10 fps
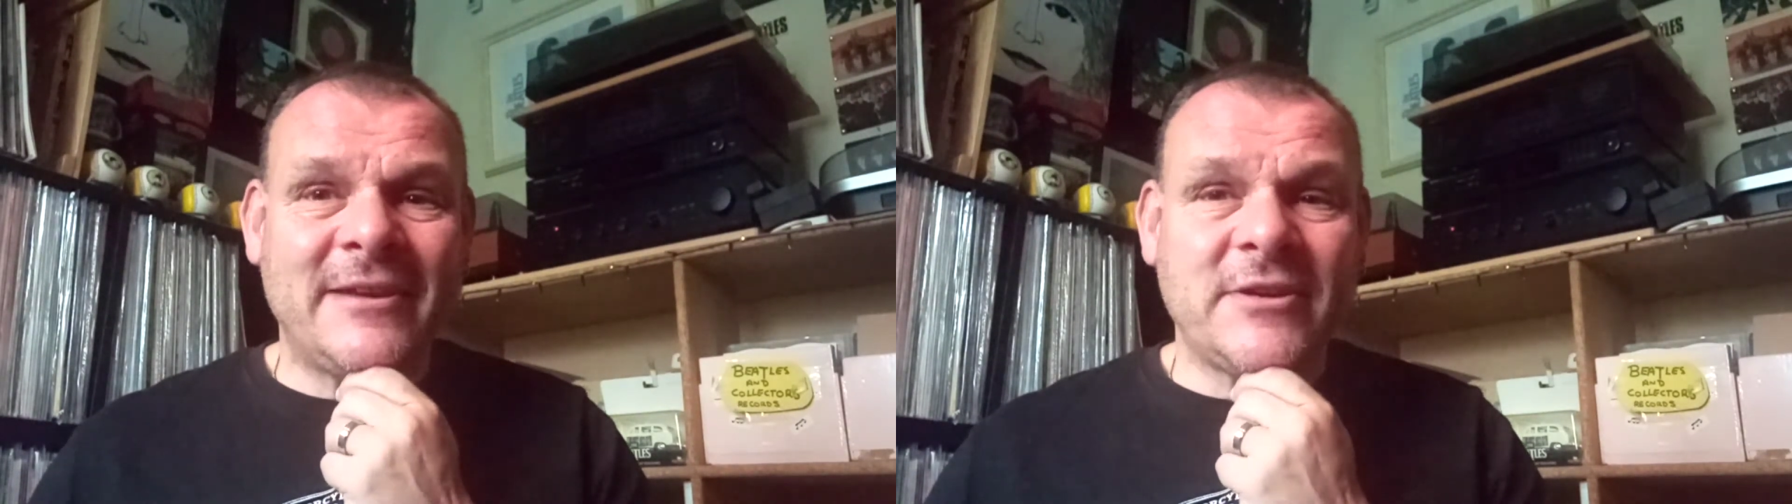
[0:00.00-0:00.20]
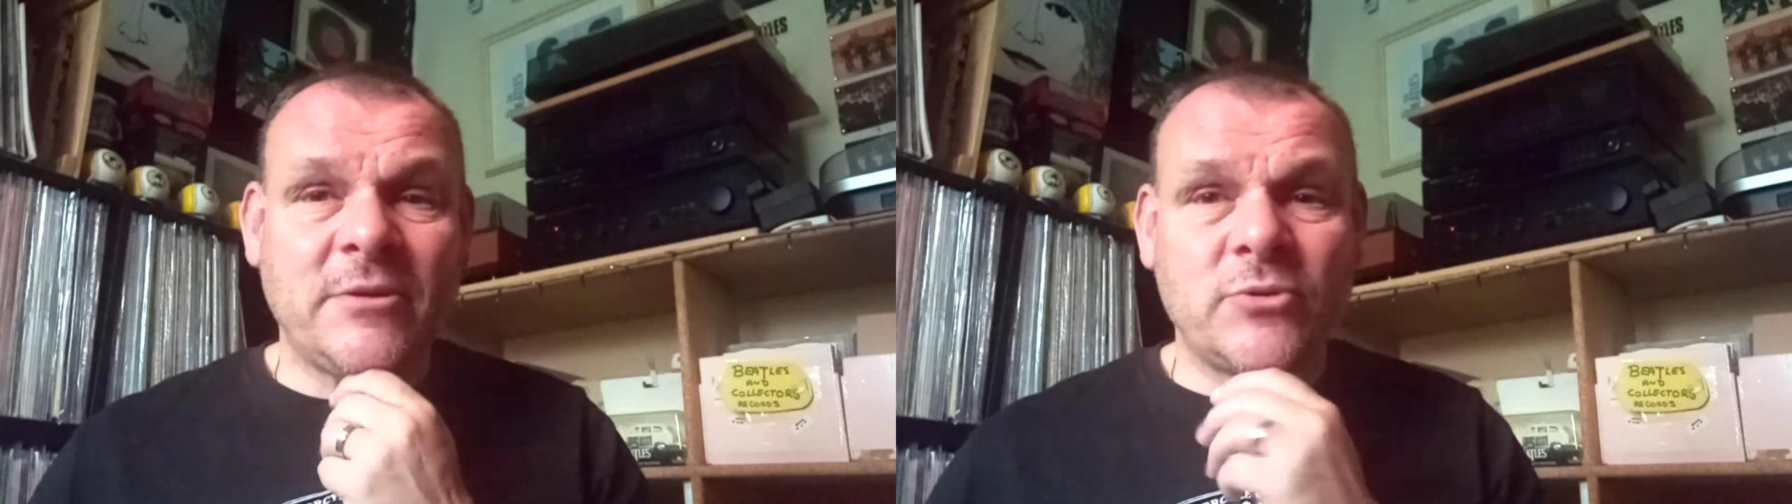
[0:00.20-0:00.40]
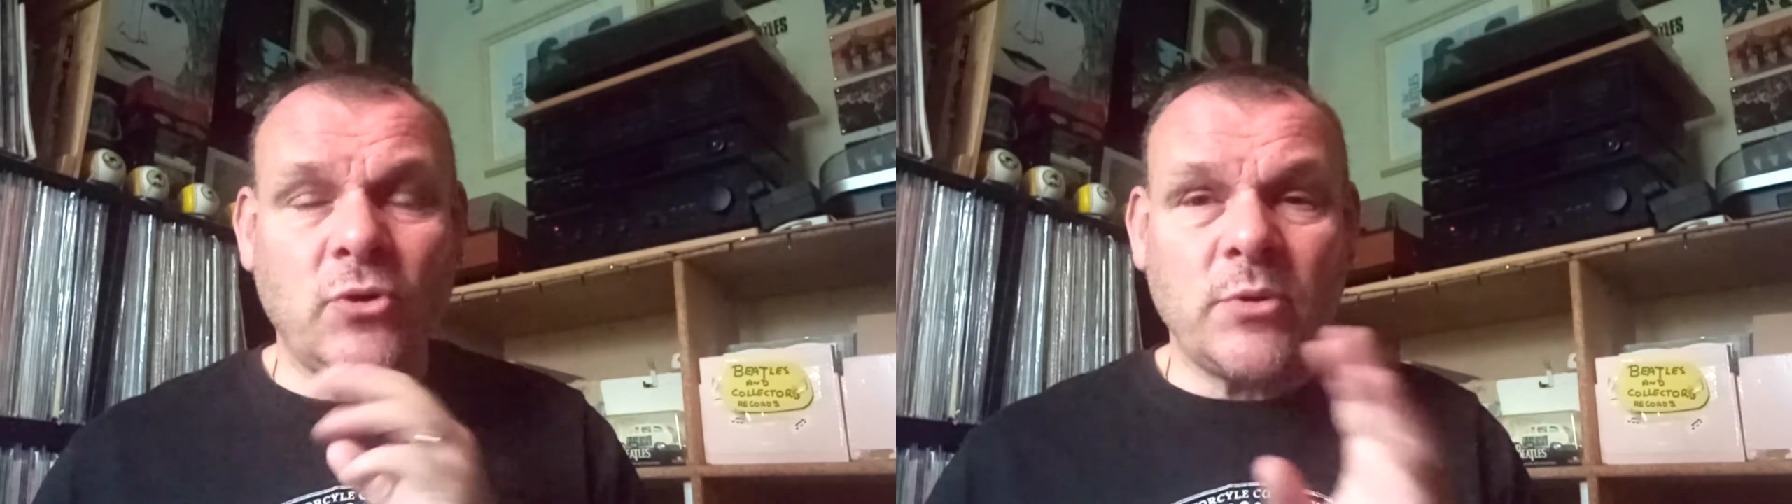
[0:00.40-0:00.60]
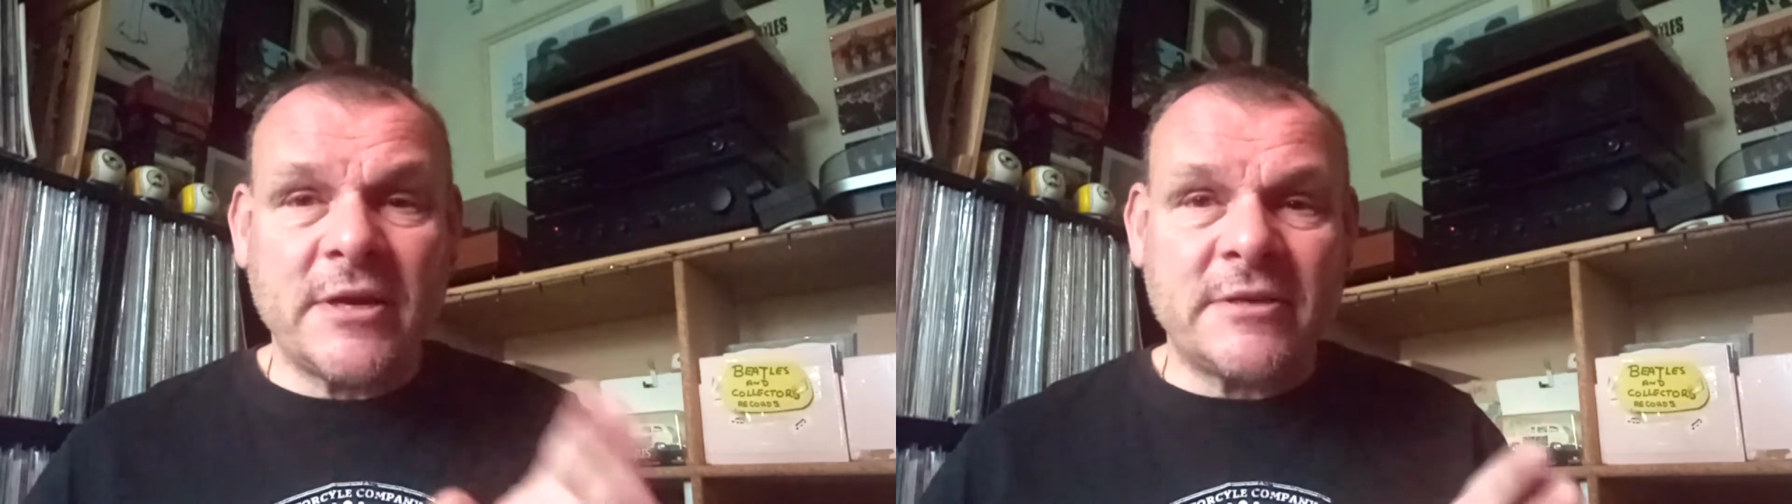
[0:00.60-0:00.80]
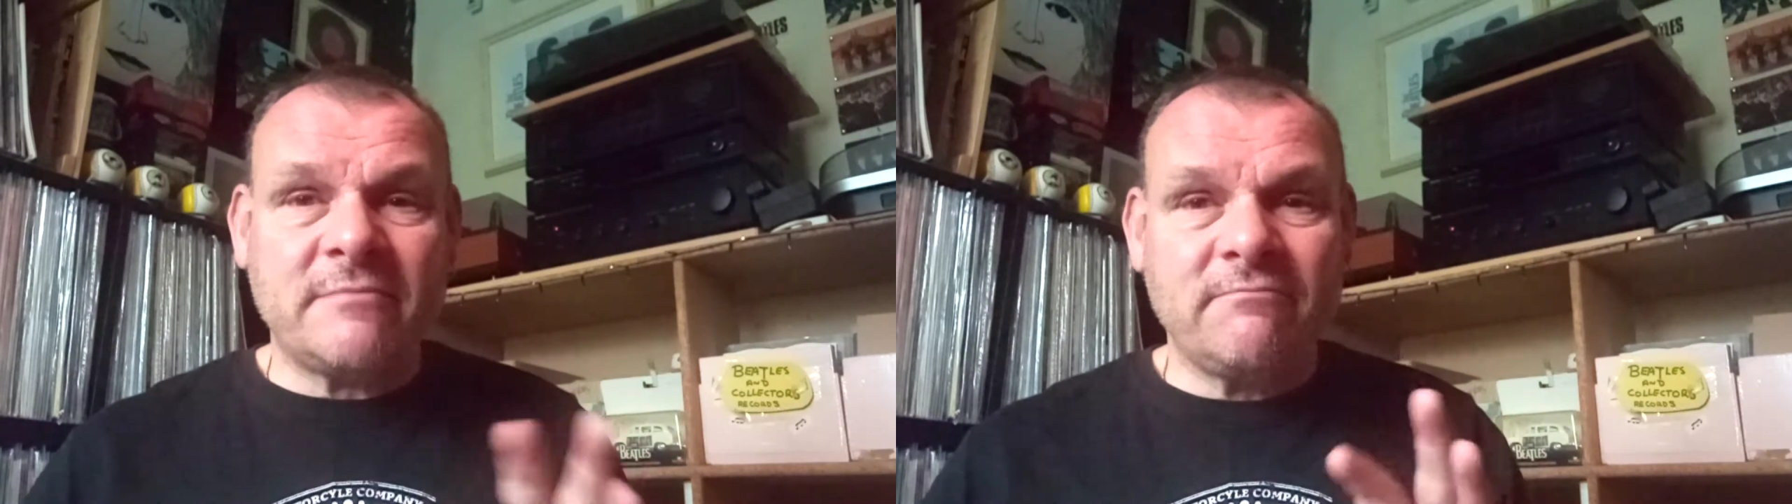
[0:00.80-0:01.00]
So there was
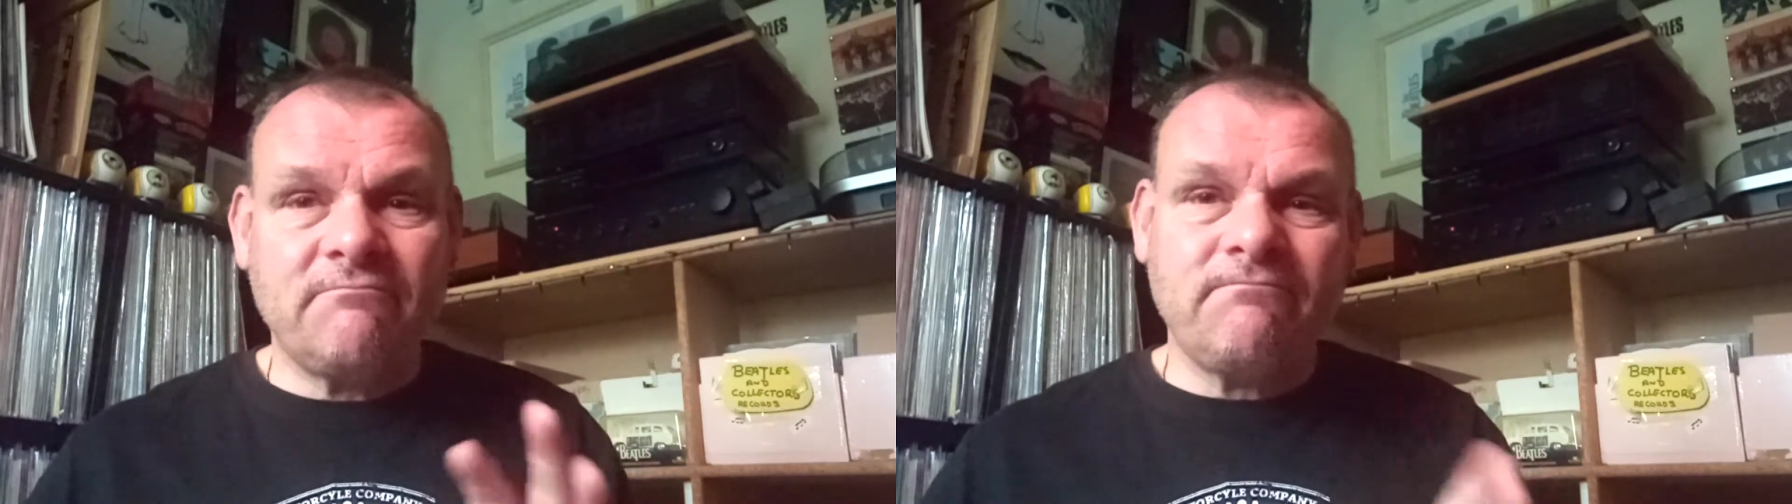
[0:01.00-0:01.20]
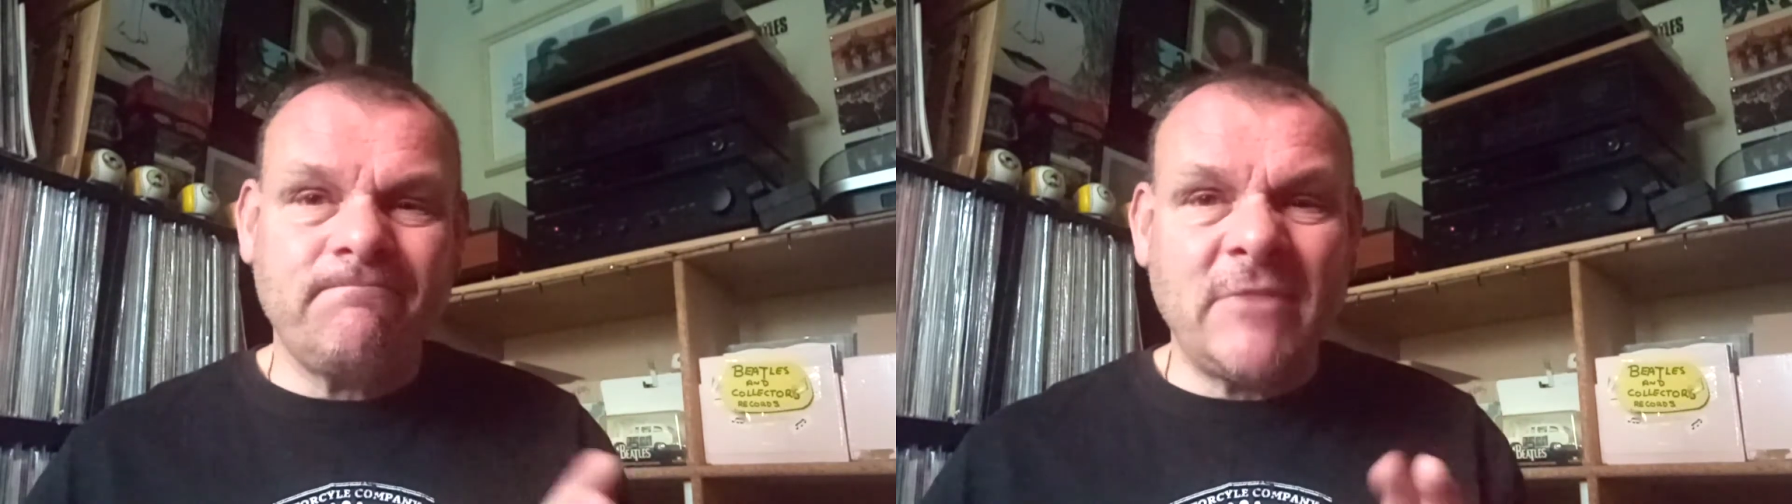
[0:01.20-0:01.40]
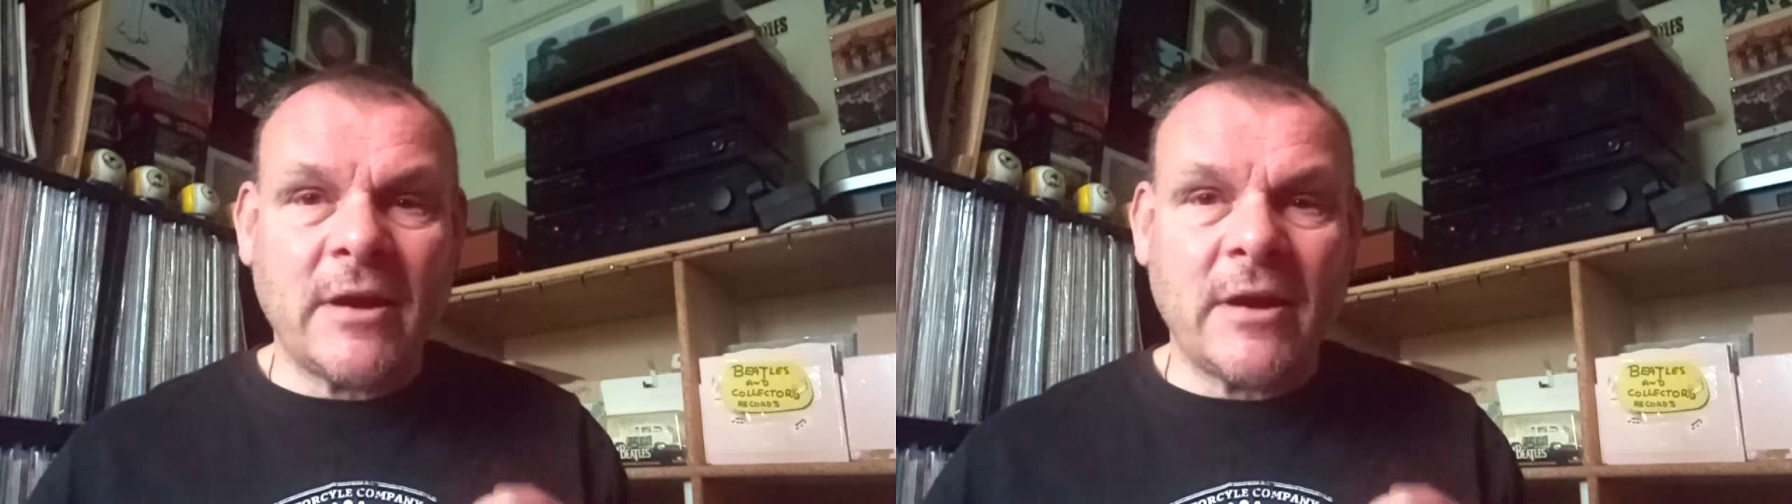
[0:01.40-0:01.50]
always, you